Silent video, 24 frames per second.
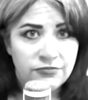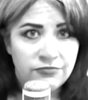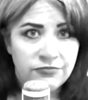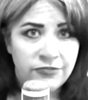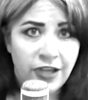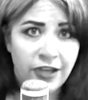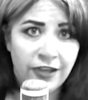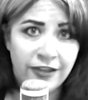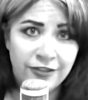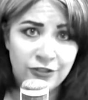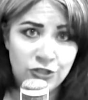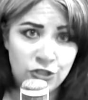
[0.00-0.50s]

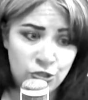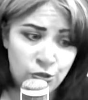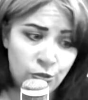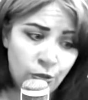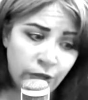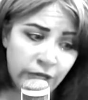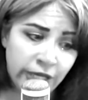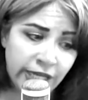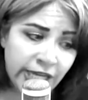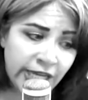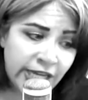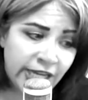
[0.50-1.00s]
not
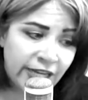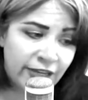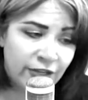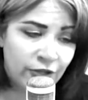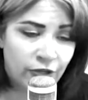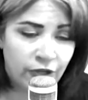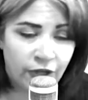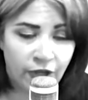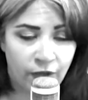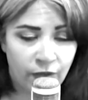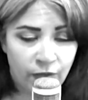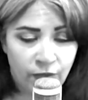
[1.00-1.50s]
enjoying,
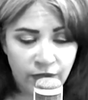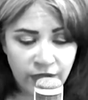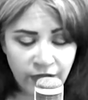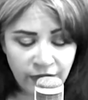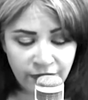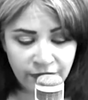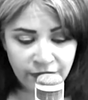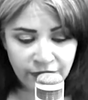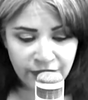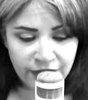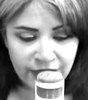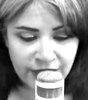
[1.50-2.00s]
or,
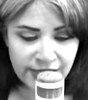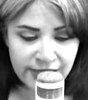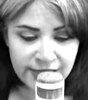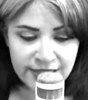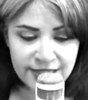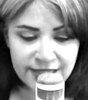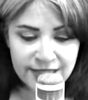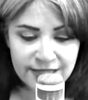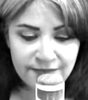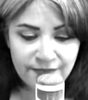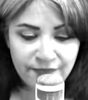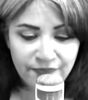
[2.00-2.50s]
whatever it
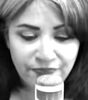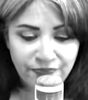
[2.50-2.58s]
is.